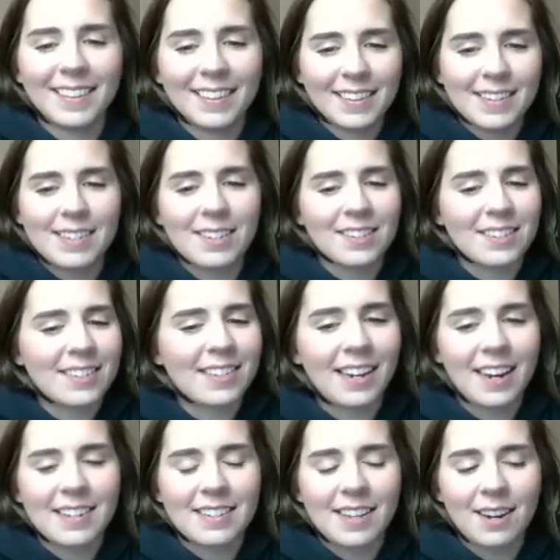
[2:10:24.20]
Seriously,
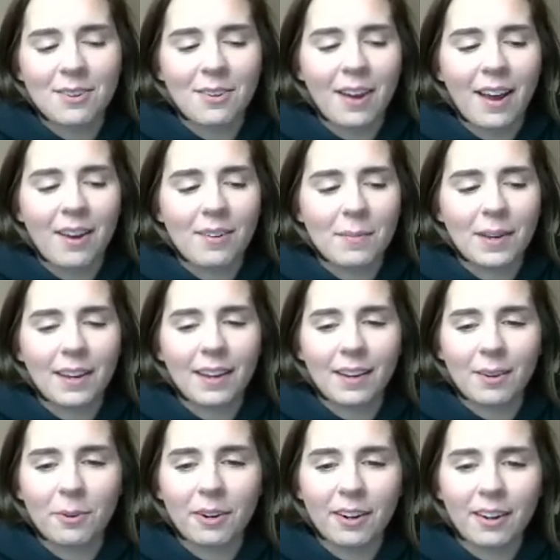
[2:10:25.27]
guys, I don't know how I make it
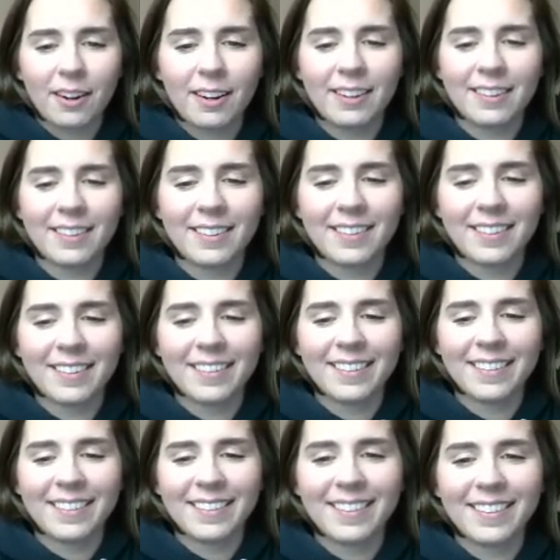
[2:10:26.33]
at work.
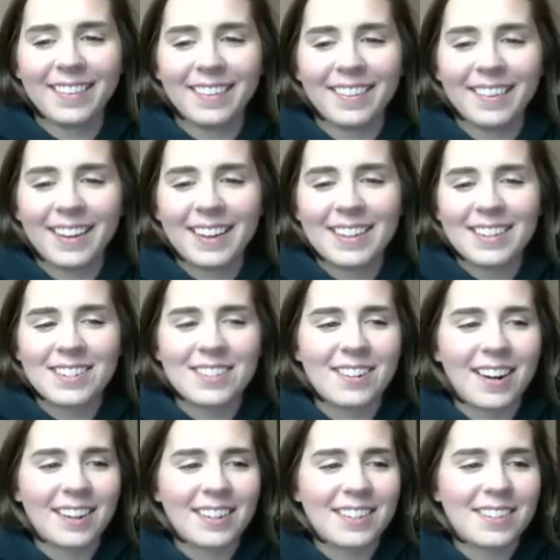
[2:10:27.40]
I get
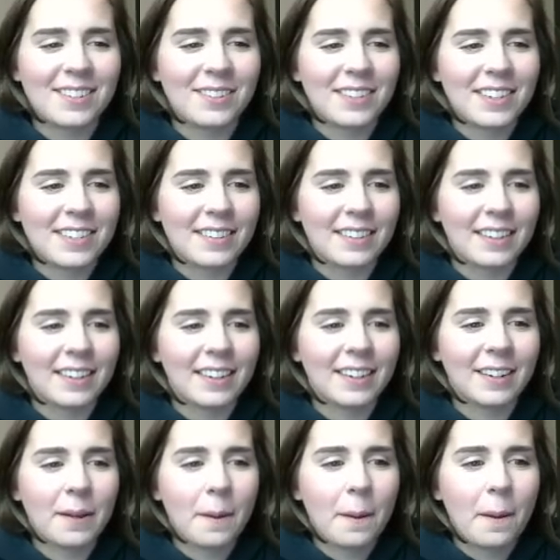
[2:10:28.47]
distracted so easily.
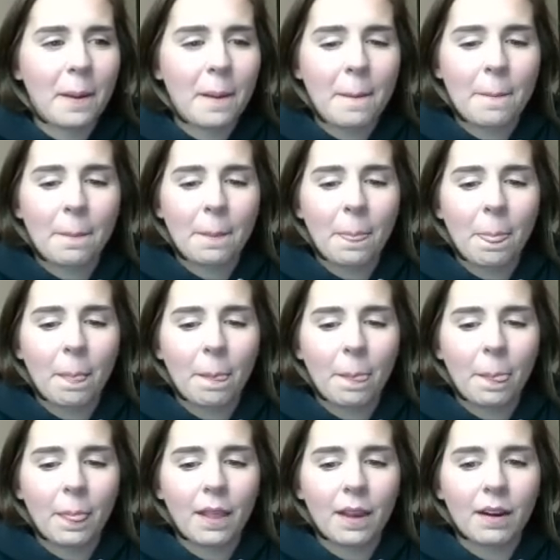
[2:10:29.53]

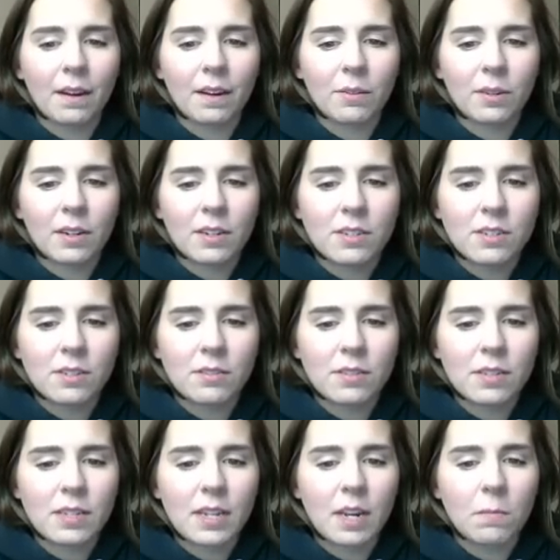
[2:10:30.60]
All right, we're going to do the
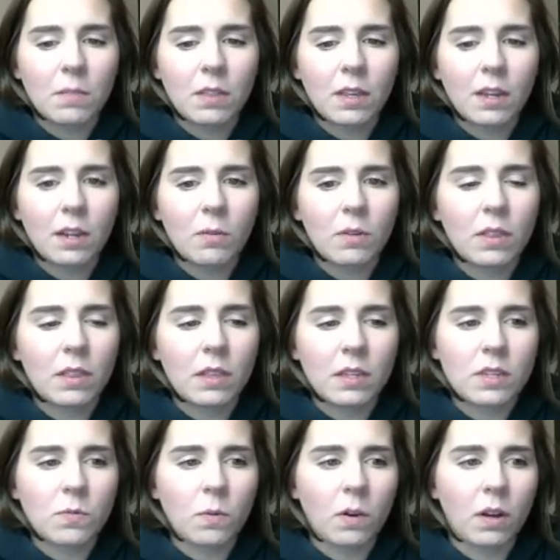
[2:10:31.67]
same thing with
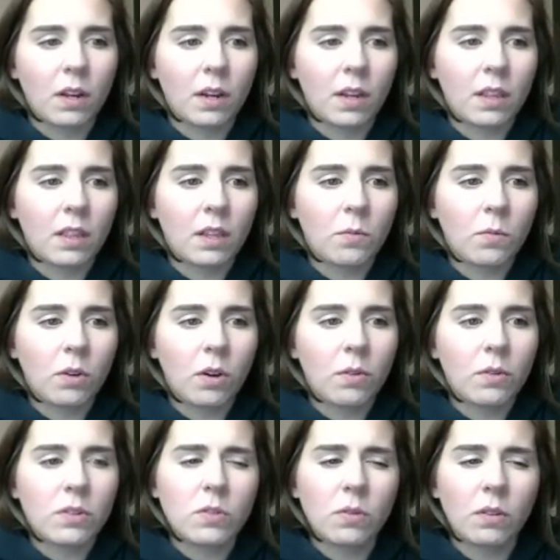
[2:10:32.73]
this one, and then we'll go
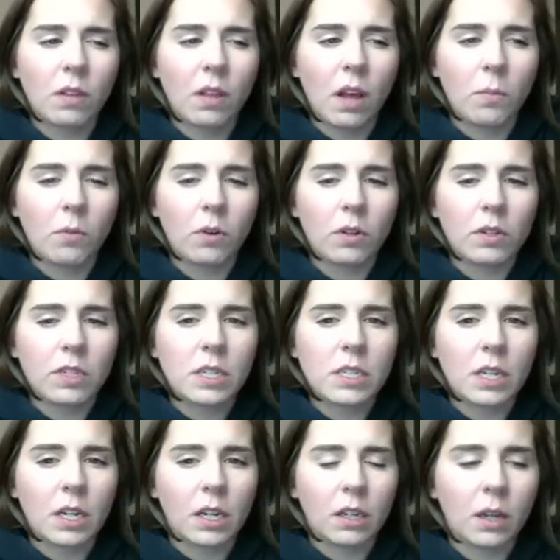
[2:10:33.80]
into a lot more
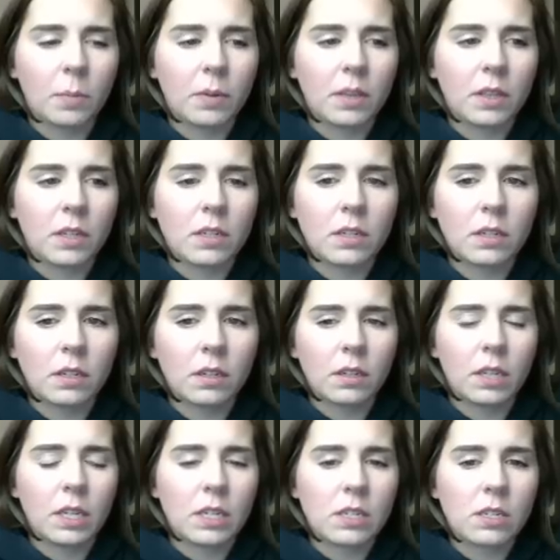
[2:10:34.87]
detail up at
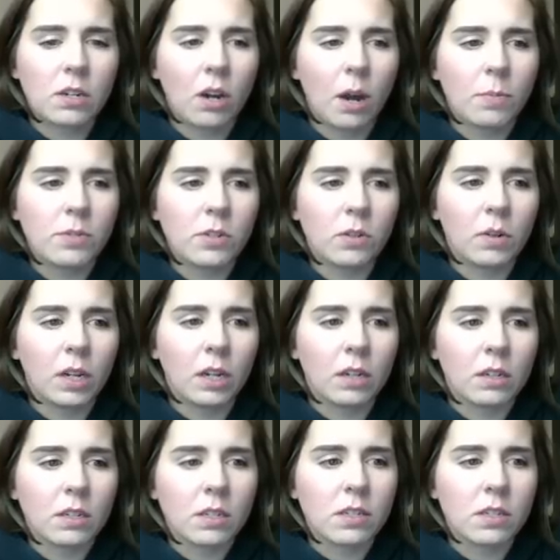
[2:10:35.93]
these top two here
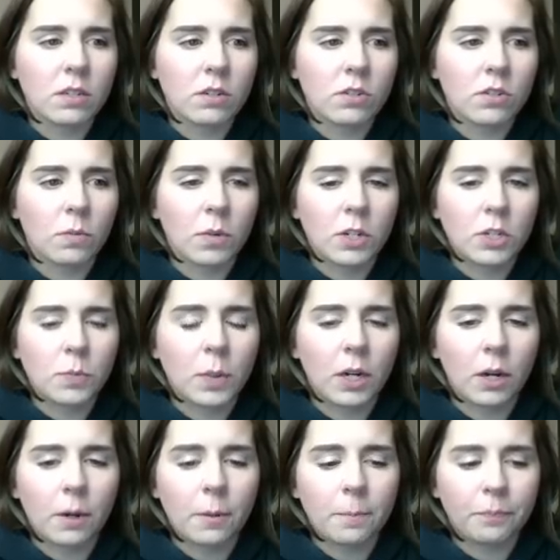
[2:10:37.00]
since they're so much bigger.